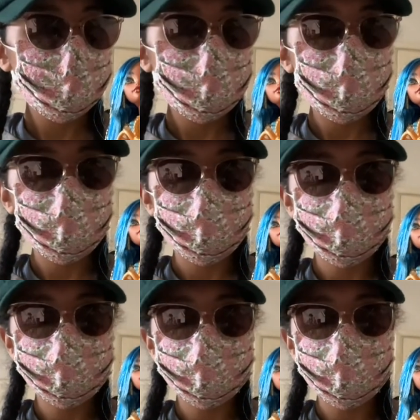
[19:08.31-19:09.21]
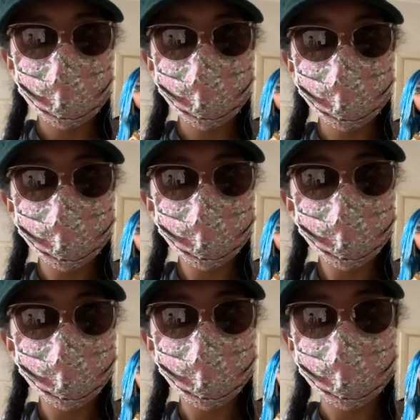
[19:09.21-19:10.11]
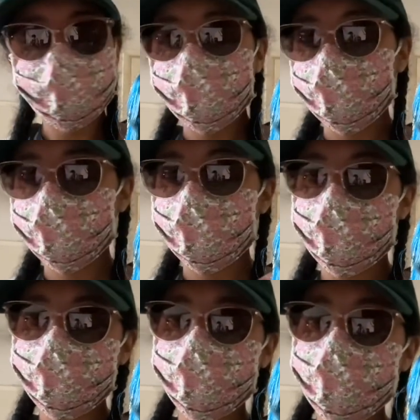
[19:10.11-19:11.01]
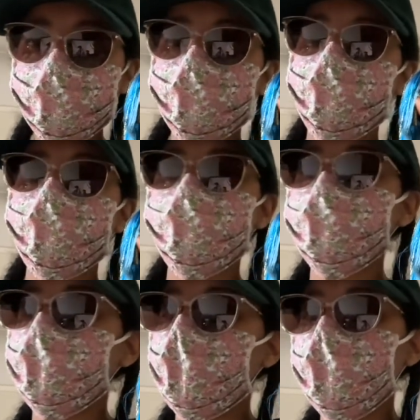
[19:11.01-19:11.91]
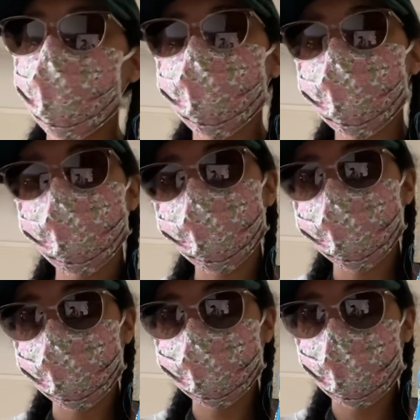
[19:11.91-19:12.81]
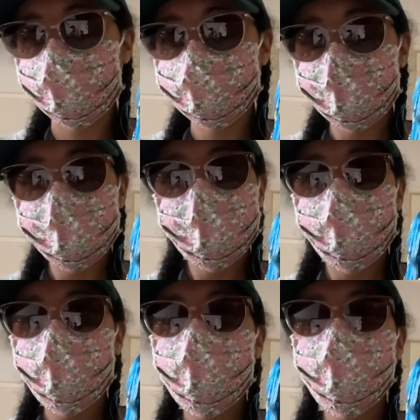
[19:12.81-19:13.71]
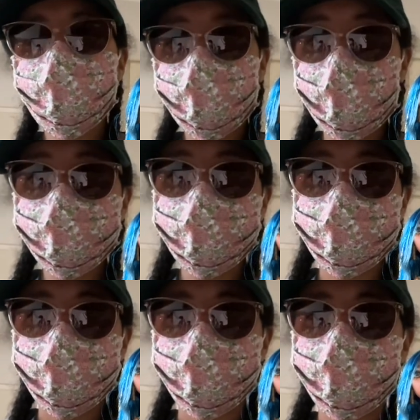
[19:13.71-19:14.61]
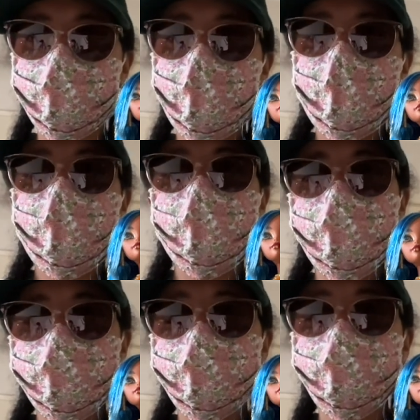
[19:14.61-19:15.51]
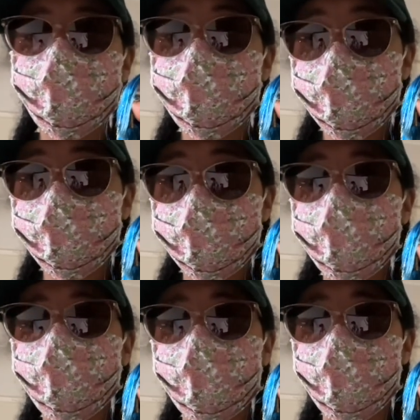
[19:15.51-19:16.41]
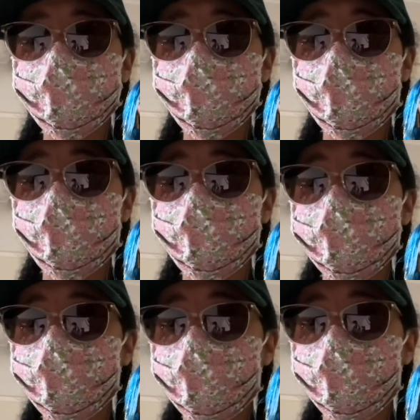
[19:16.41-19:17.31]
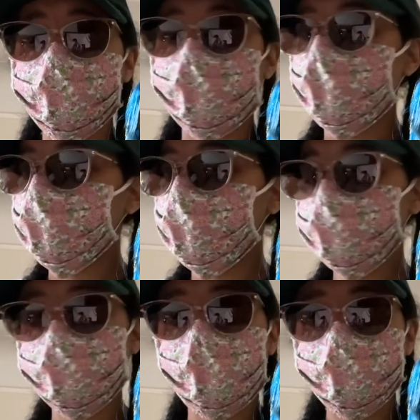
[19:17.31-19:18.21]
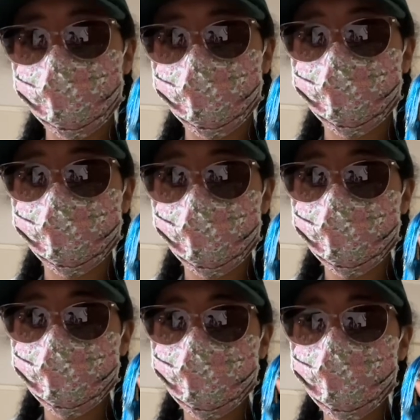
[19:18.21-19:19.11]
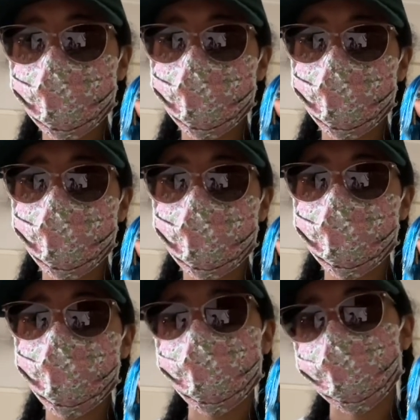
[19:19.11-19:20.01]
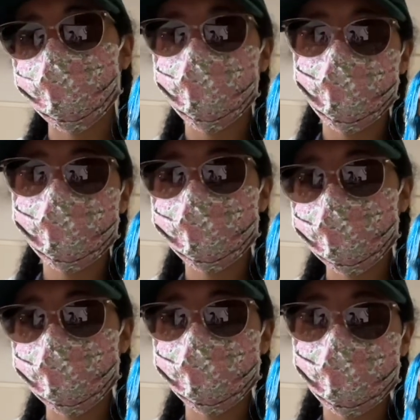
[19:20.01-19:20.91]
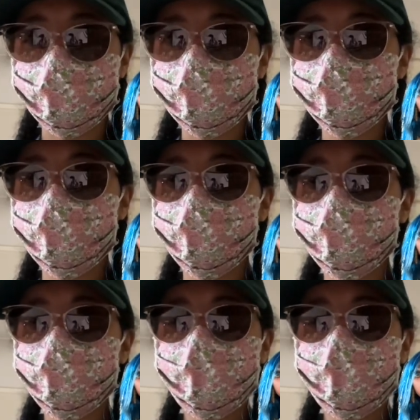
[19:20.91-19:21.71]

I'm not sure about the other characters. I mean, I haven't seen them in real life. What I would like to do is to view them in real life somehow, some point, like go to an actual toy store or maybe a shop that sell these dolls.